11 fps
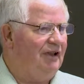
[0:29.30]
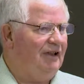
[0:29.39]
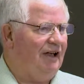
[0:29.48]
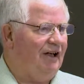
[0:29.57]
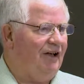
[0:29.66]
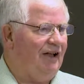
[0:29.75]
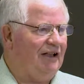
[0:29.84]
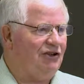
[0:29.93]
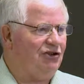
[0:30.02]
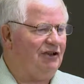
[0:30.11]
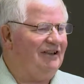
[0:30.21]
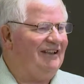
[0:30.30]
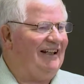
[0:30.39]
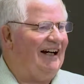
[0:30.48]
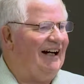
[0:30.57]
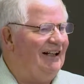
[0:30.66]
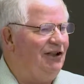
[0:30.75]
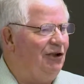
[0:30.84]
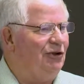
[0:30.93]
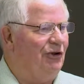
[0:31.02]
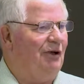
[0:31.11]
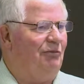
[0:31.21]
Now, that's the
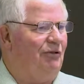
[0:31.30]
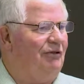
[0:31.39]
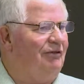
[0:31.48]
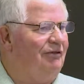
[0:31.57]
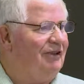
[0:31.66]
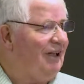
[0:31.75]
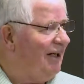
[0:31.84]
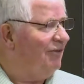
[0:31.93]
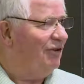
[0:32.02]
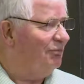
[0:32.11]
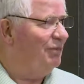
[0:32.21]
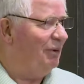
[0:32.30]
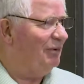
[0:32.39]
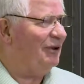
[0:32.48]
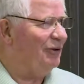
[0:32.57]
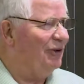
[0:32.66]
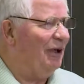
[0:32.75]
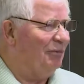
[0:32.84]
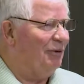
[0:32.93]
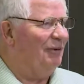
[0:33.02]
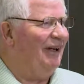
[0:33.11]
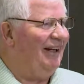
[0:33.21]
ideal number, kind of a biblical
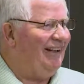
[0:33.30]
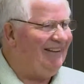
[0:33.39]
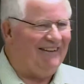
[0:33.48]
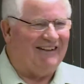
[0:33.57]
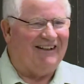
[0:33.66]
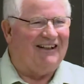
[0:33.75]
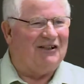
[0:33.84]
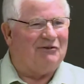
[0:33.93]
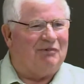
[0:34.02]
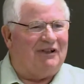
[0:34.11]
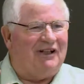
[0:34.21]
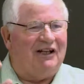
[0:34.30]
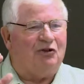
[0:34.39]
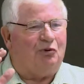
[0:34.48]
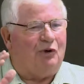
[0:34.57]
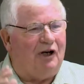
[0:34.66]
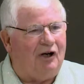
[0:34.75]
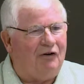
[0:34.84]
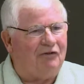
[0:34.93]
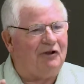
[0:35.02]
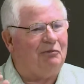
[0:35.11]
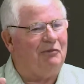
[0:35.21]
number, right? But
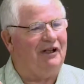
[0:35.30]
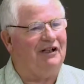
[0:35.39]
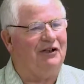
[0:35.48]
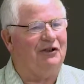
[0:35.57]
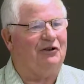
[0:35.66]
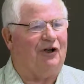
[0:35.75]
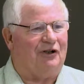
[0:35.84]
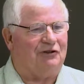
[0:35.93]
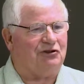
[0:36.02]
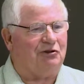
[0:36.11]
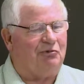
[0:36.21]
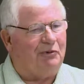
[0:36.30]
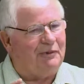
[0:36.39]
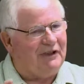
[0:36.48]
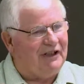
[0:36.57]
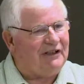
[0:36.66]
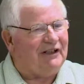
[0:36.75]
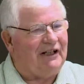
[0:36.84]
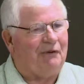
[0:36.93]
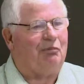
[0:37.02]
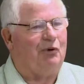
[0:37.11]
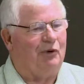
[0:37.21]
12 committed adults. So when we get to
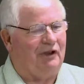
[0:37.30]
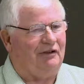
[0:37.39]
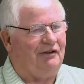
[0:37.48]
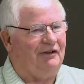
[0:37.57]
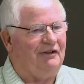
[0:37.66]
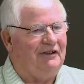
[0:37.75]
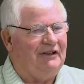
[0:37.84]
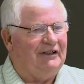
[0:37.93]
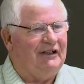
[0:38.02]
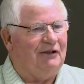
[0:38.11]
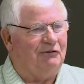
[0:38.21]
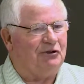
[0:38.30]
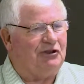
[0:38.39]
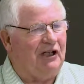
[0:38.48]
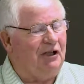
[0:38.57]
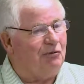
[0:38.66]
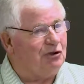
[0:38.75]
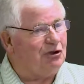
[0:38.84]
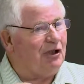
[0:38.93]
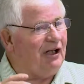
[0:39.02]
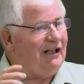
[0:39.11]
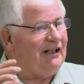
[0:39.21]
that point, we're saying we're
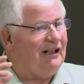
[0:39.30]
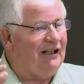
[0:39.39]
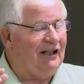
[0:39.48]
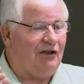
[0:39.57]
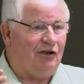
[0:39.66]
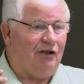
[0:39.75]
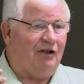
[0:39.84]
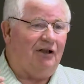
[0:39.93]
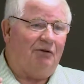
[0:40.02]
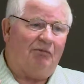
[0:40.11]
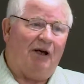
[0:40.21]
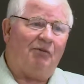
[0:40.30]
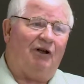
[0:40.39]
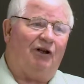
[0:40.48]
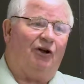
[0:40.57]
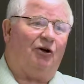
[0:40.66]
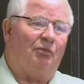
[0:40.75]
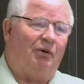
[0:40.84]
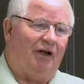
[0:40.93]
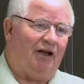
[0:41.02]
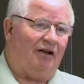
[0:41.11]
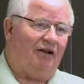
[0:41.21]
starting to get maybe a little
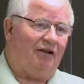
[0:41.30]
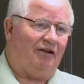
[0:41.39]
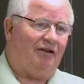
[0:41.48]
big